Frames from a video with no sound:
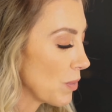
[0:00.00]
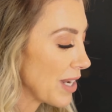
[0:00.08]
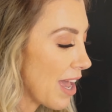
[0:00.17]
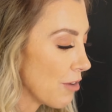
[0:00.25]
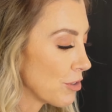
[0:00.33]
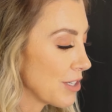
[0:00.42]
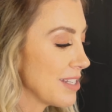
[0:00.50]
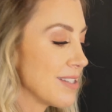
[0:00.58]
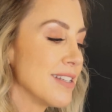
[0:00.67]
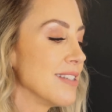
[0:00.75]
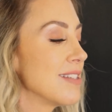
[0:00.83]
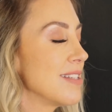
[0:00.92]
Whatever
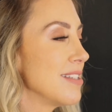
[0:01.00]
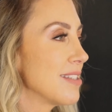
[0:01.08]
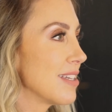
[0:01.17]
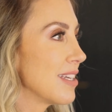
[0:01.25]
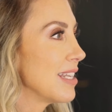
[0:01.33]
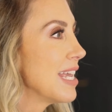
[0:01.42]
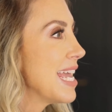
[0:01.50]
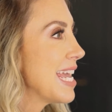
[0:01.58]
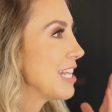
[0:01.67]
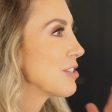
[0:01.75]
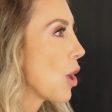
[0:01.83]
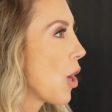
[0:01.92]
is in season,
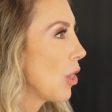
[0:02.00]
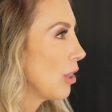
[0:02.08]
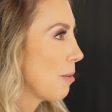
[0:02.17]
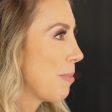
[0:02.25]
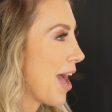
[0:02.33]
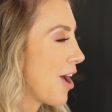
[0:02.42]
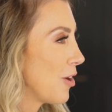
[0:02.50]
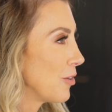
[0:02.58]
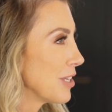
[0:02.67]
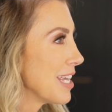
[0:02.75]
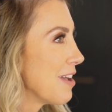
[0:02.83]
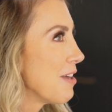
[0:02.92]
it's all
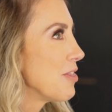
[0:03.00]
about